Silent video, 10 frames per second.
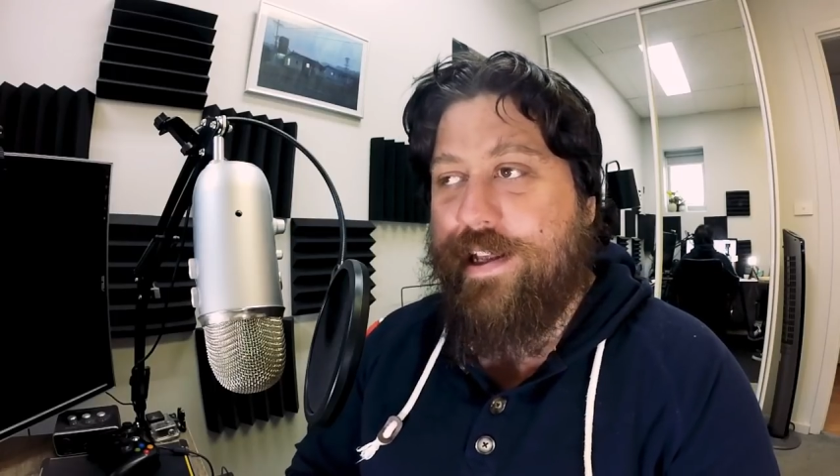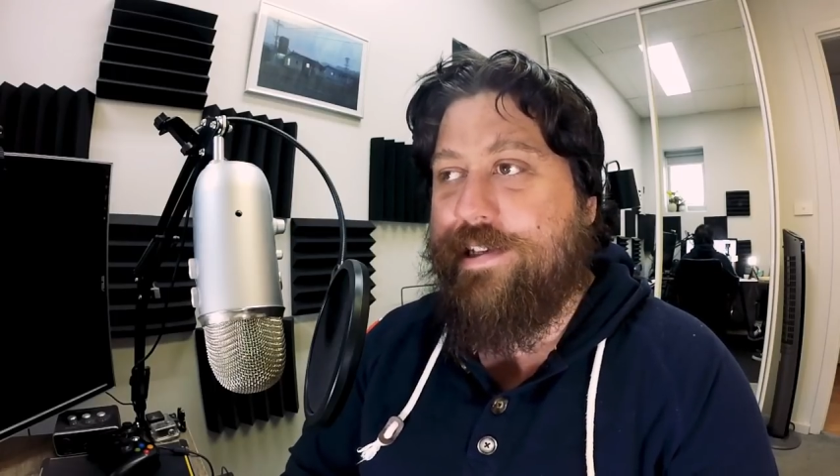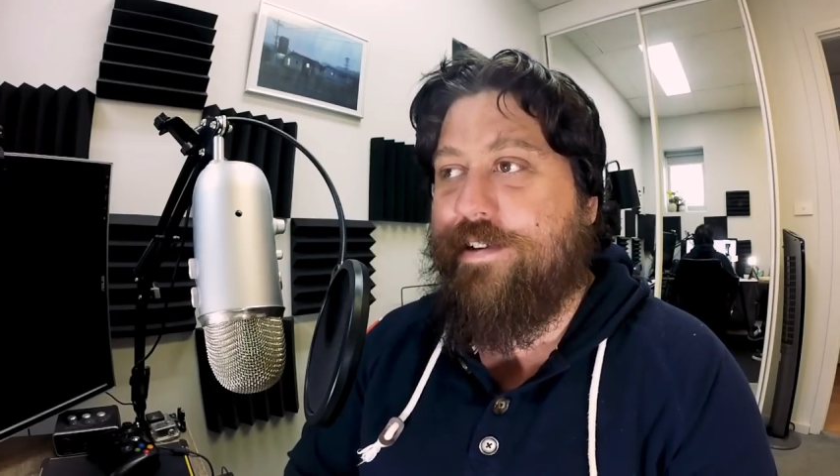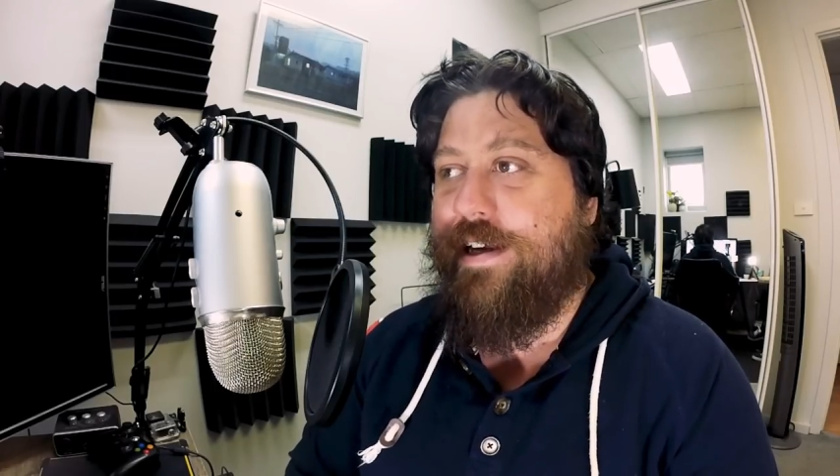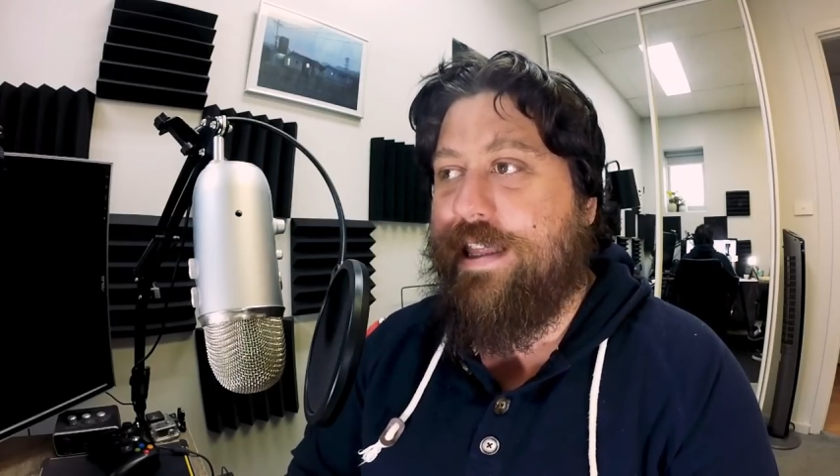
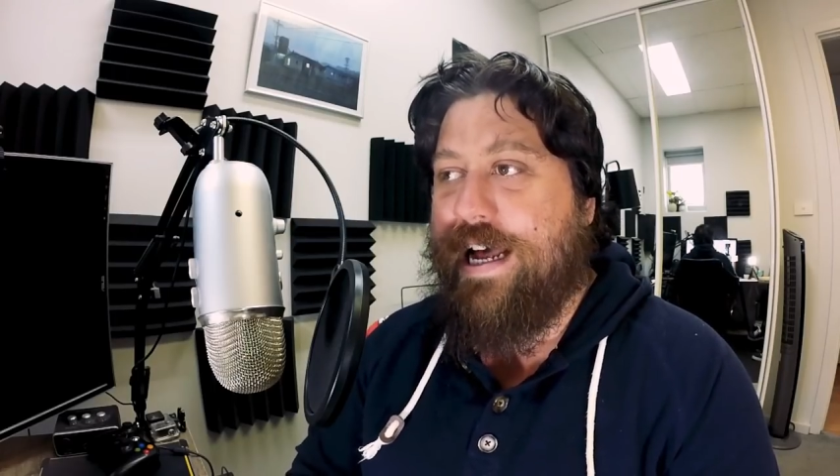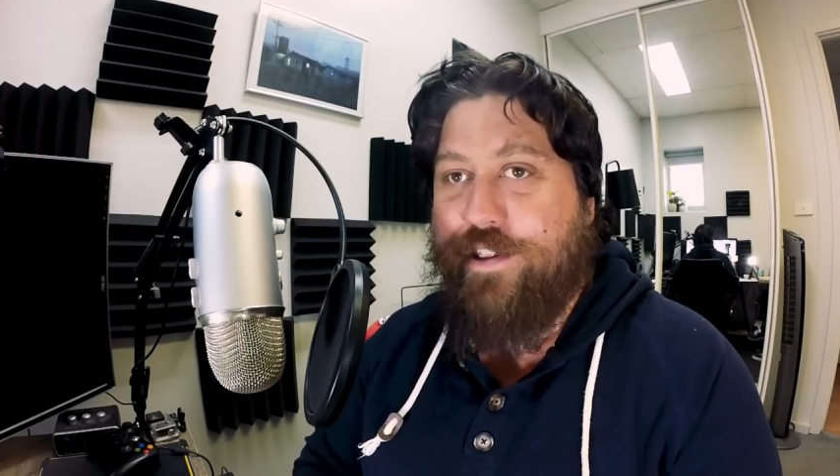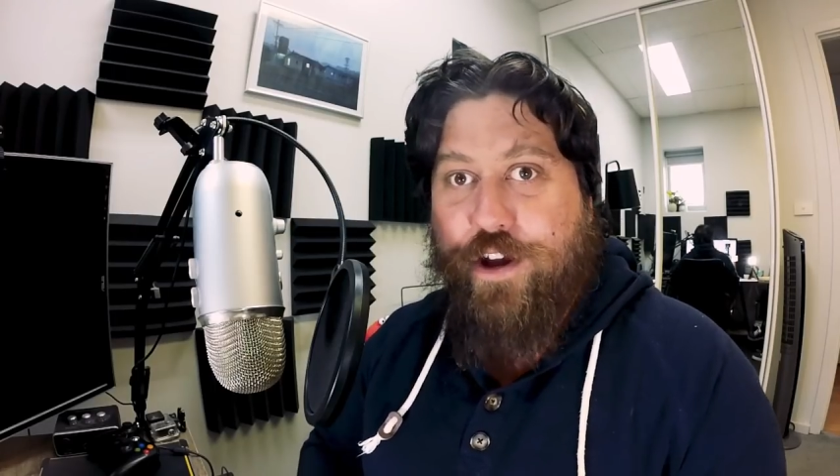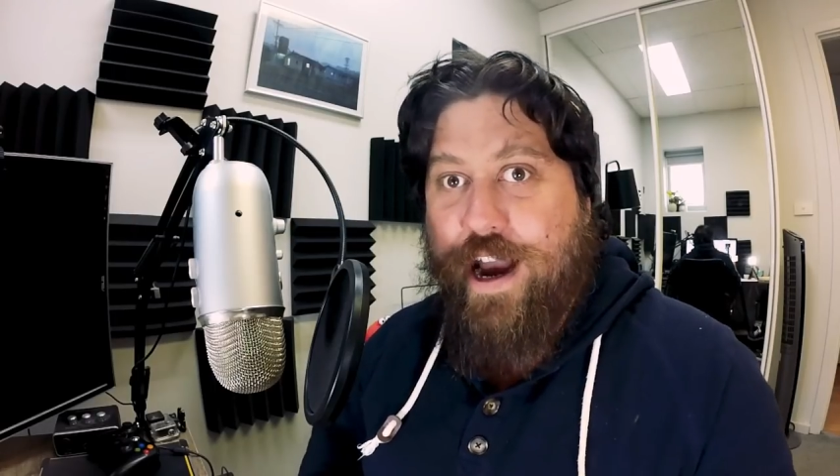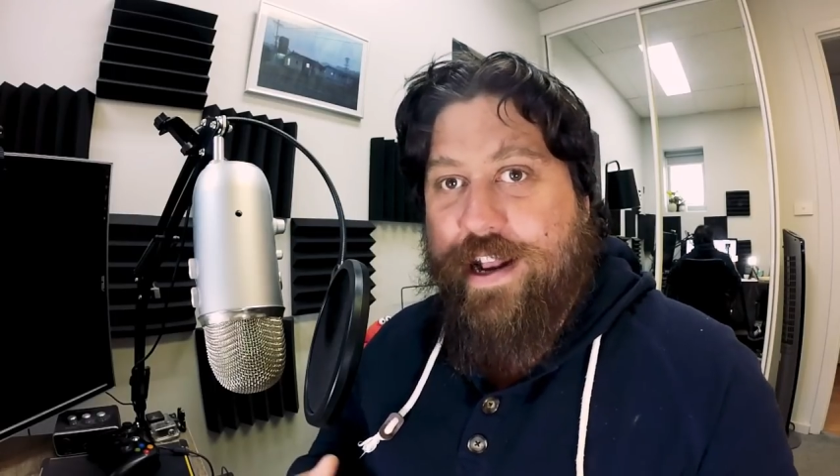things like that,
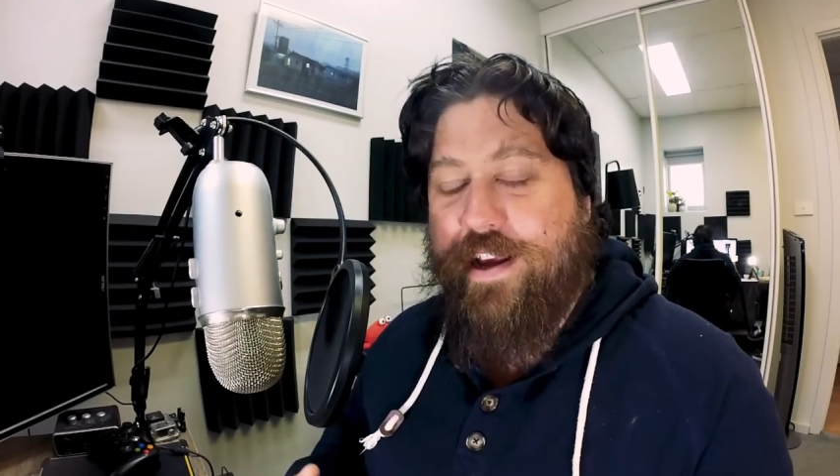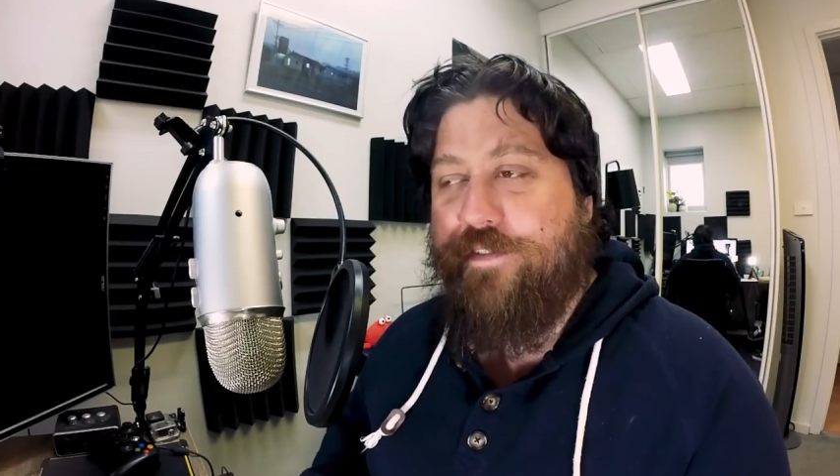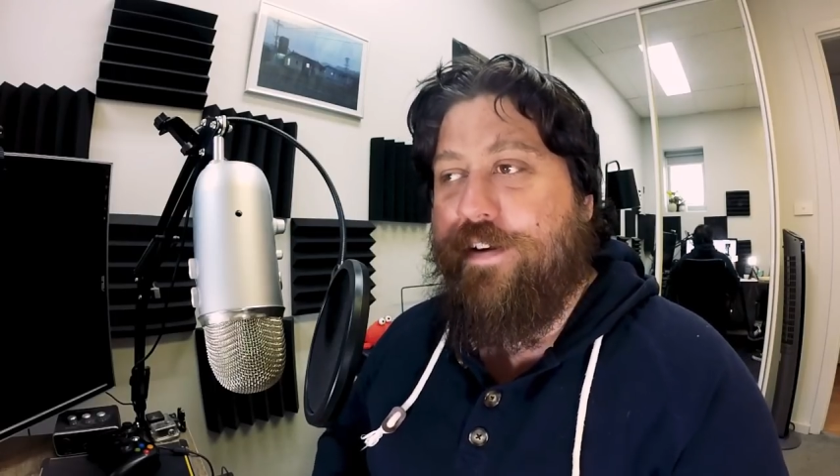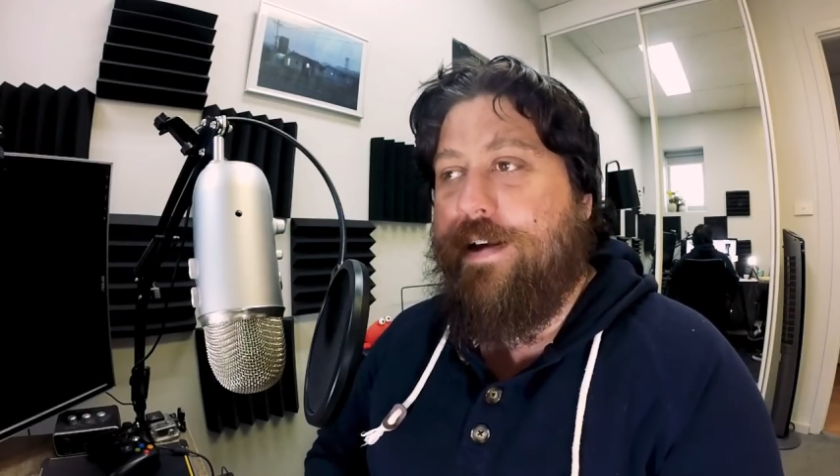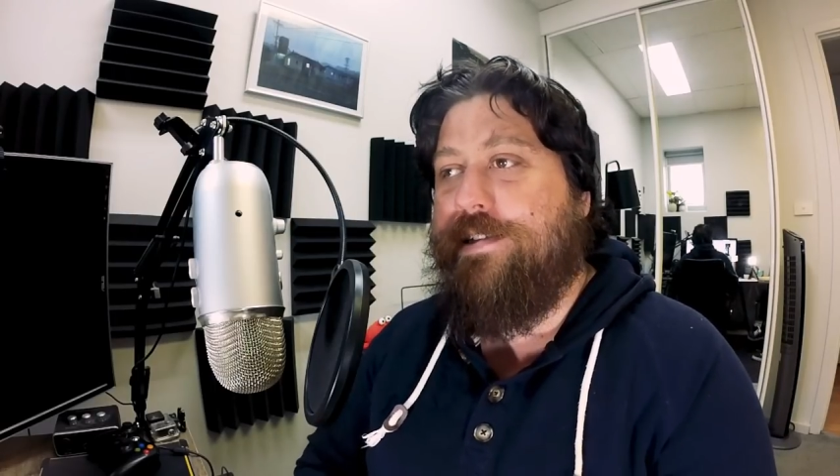lighting
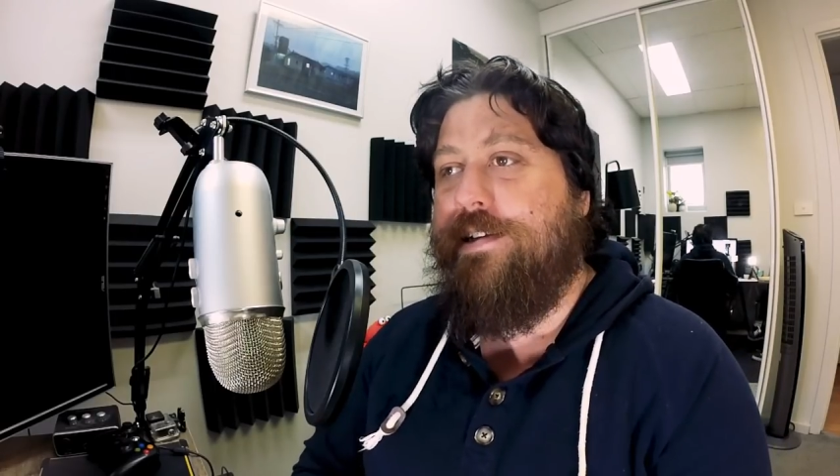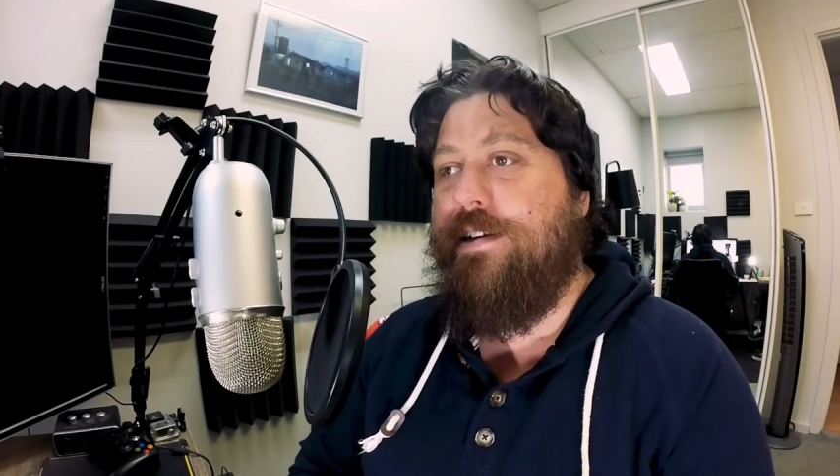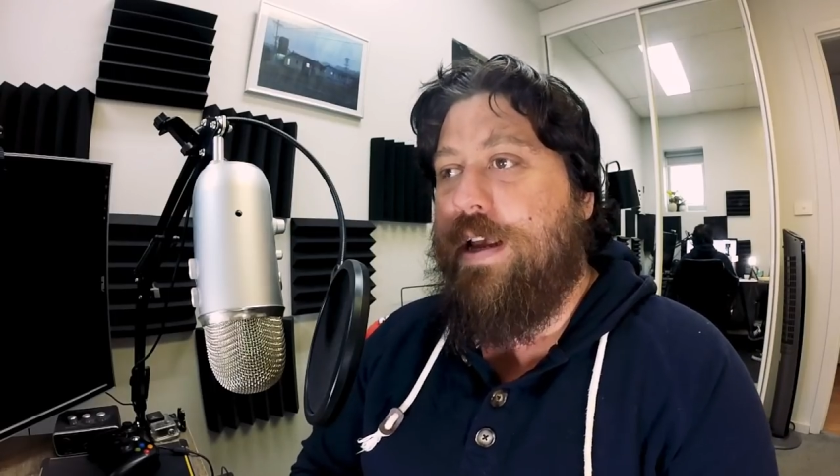effects.